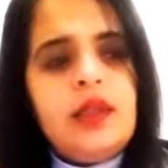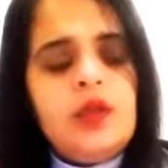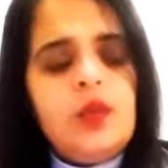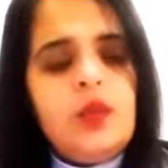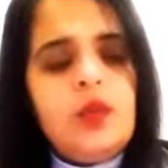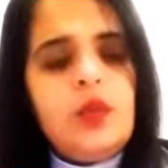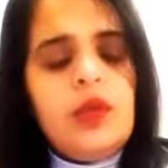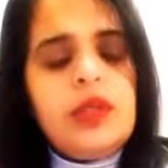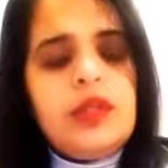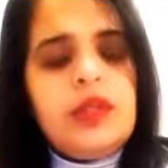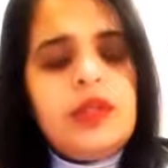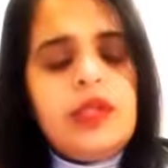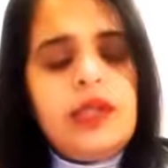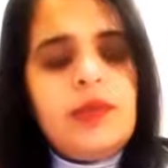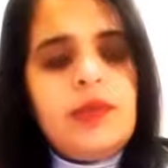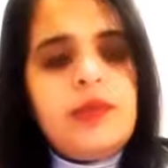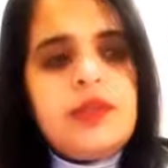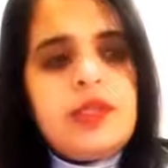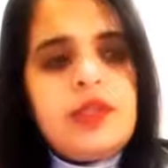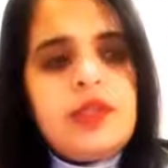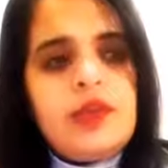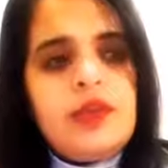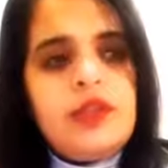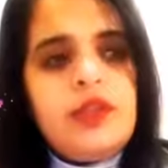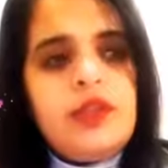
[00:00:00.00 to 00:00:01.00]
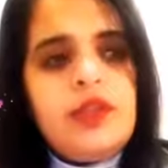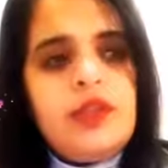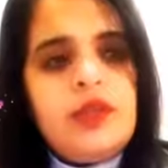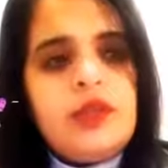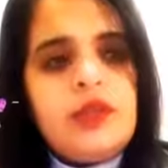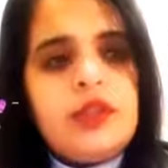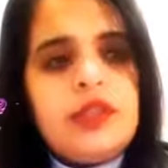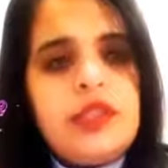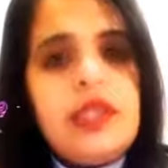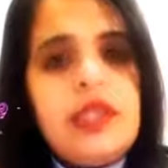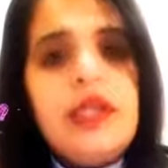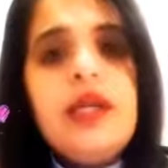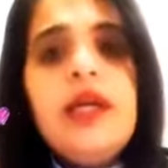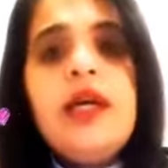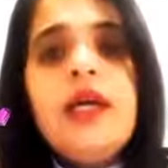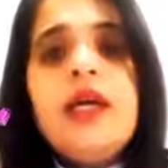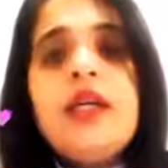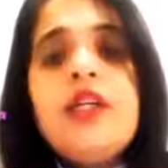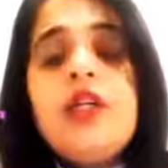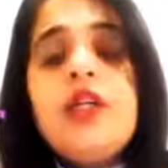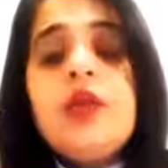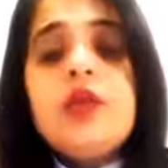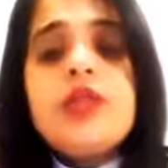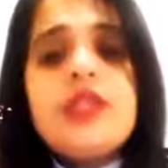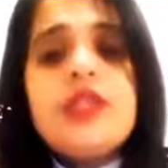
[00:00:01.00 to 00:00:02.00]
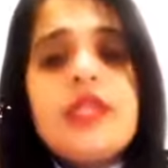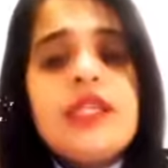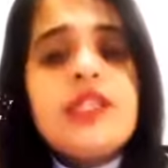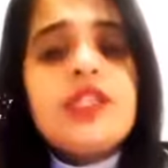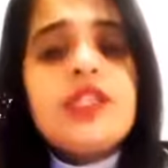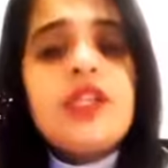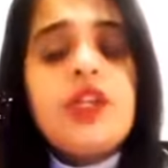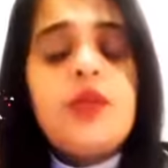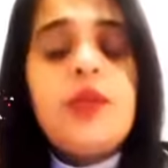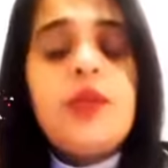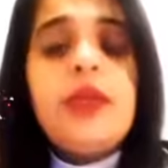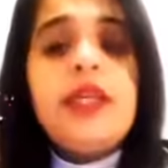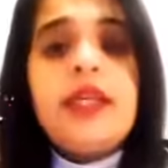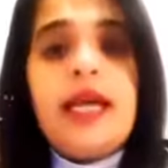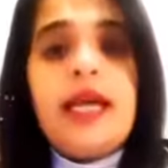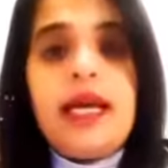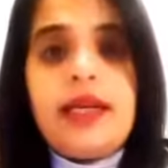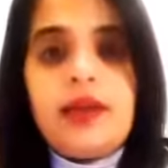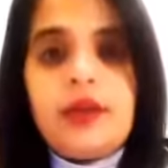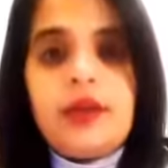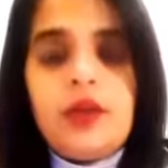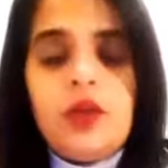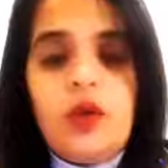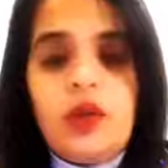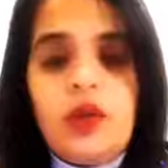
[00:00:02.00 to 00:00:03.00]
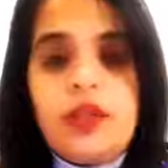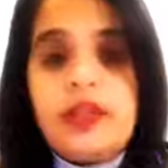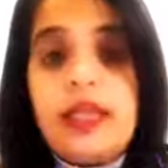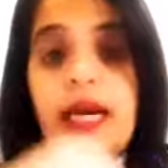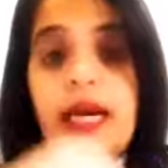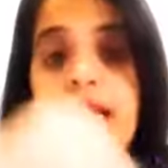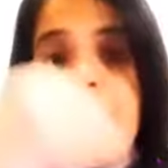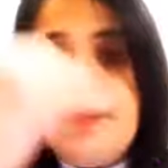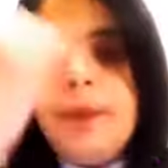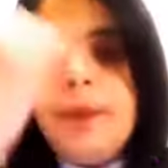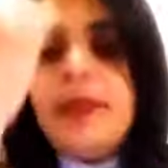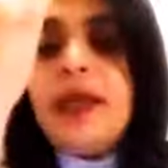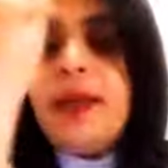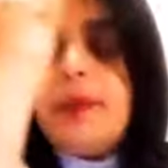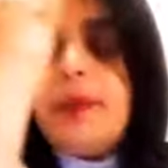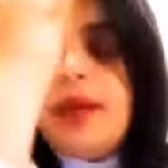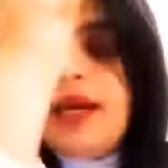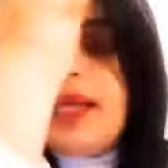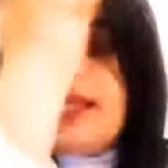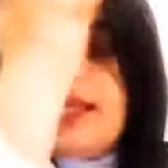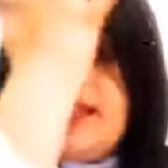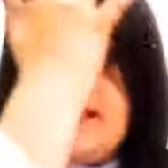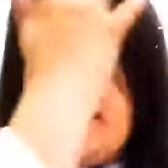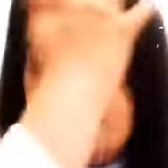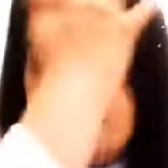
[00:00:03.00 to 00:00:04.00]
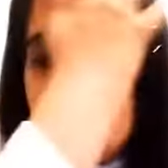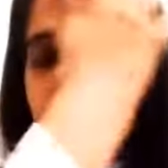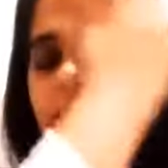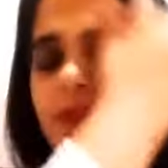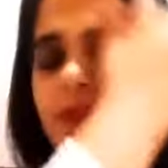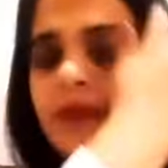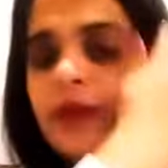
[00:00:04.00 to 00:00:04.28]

what time is it on Tuesday? Tuesday, it's gonna be nine o'clock, 9 p.m. IST.